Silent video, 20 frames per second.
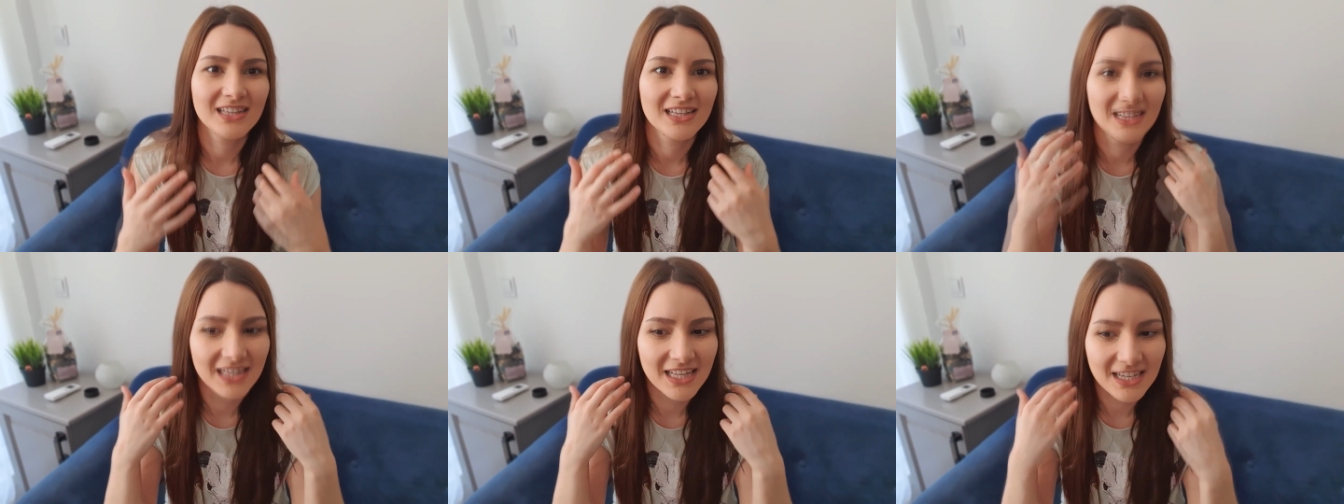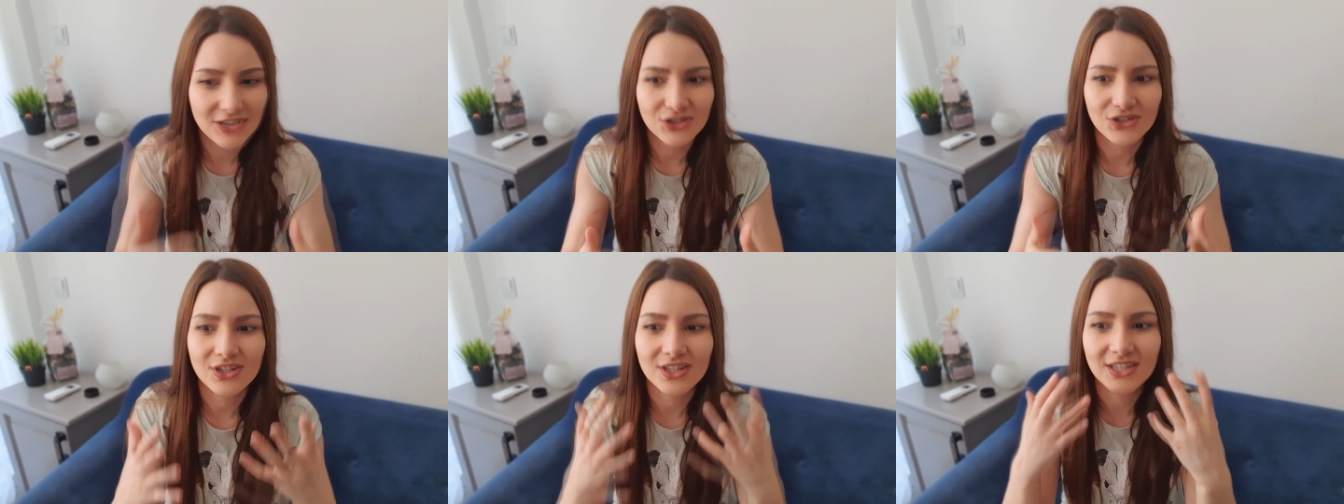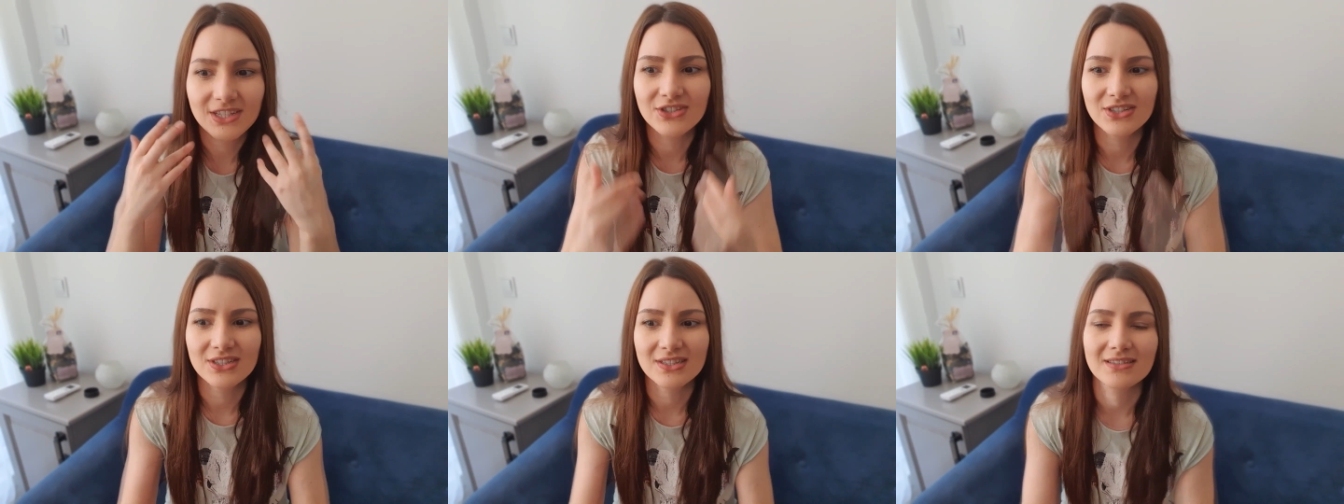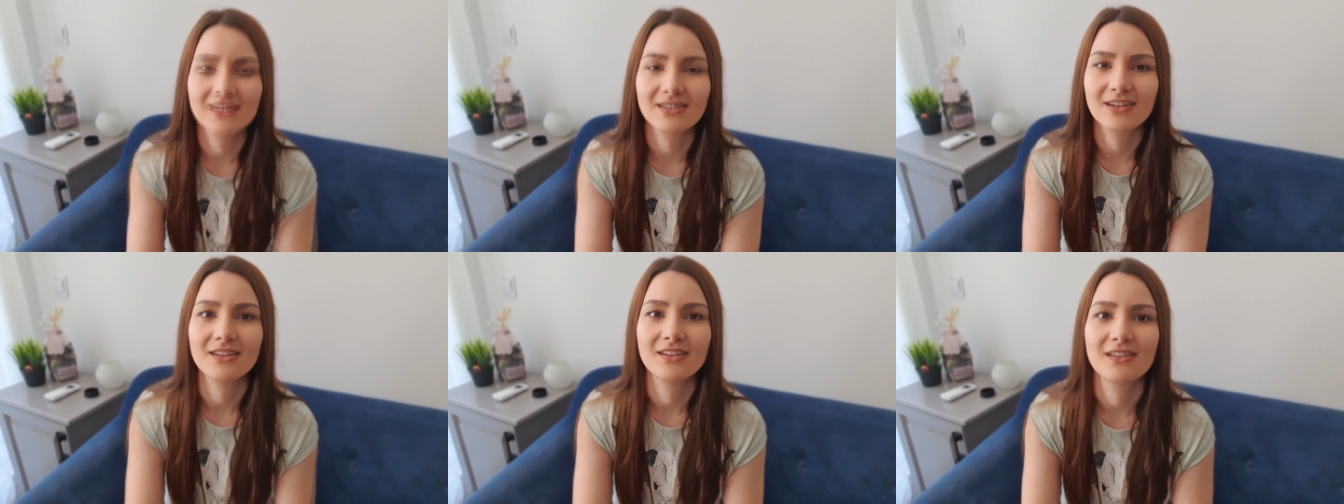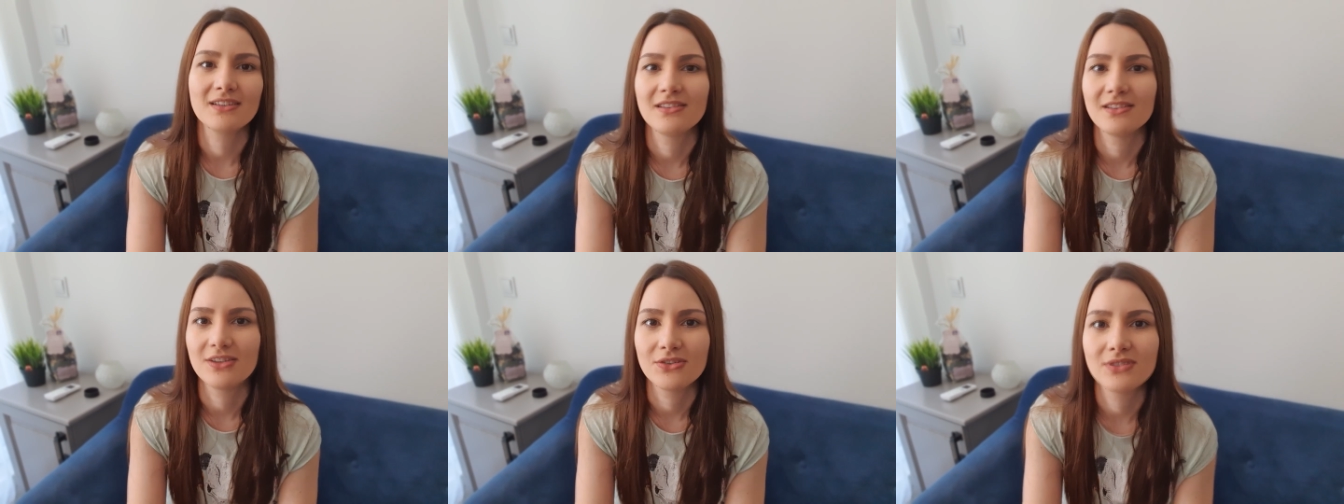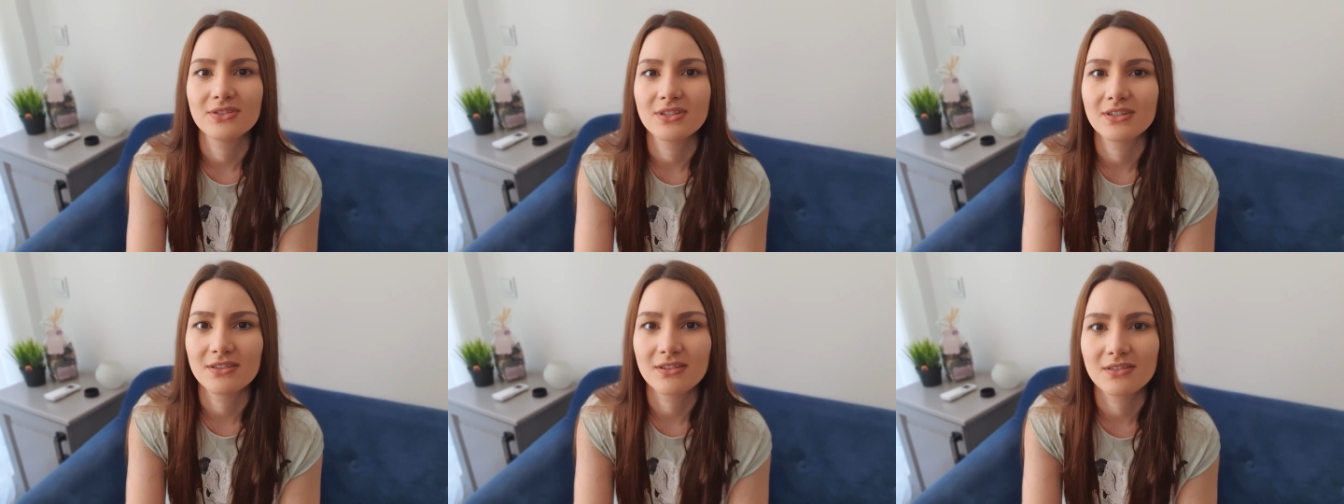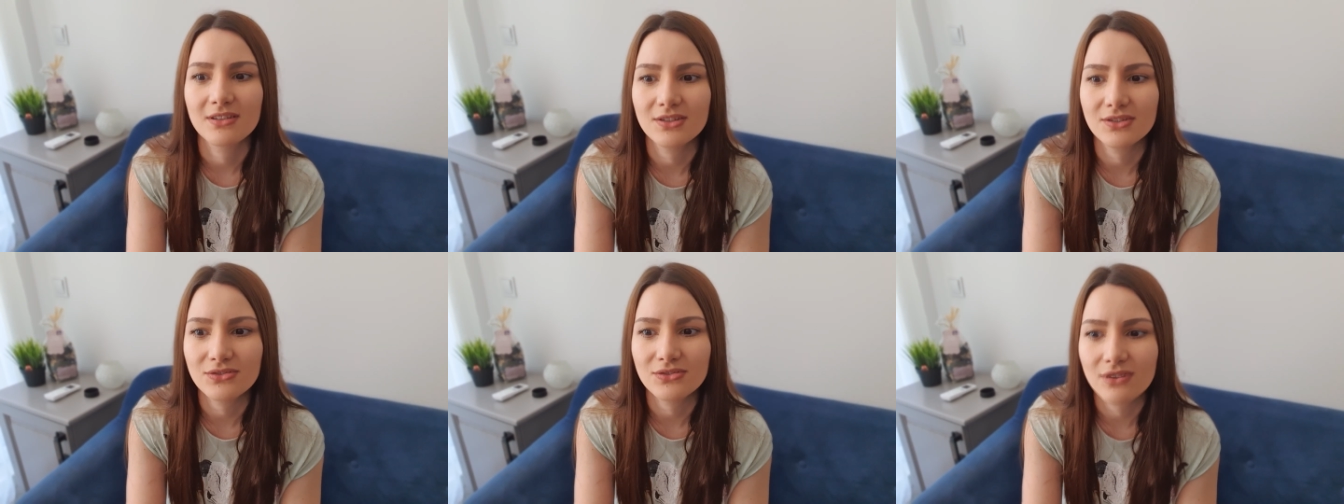literally just started using the
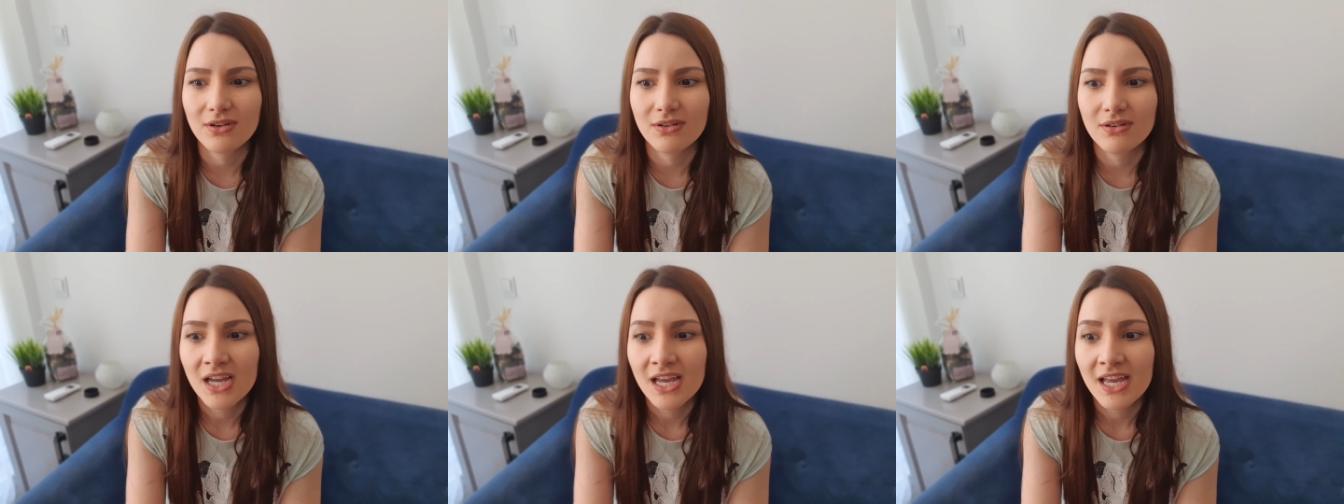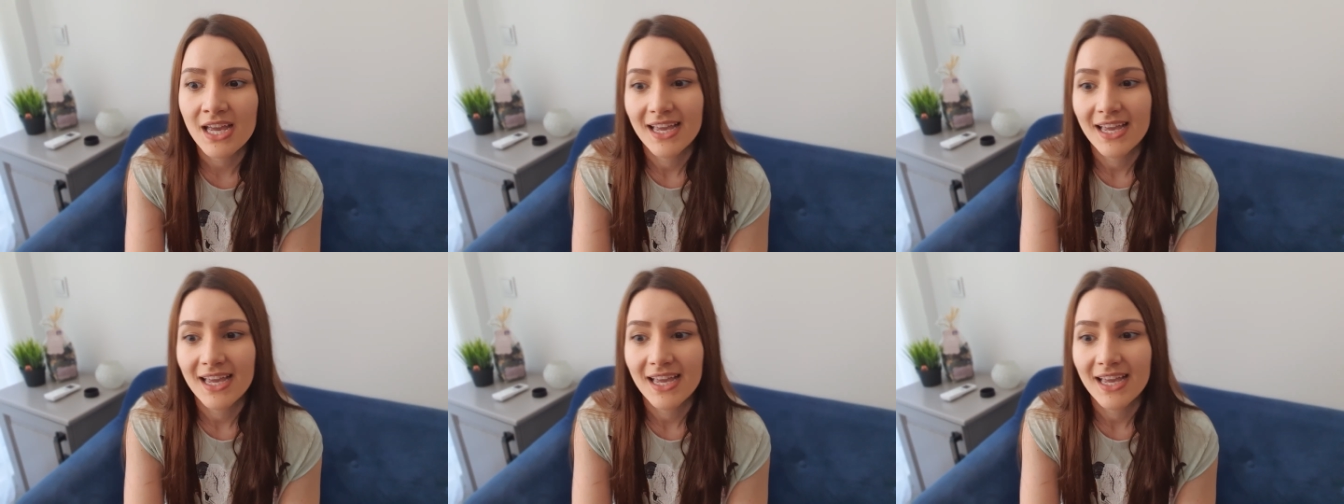distro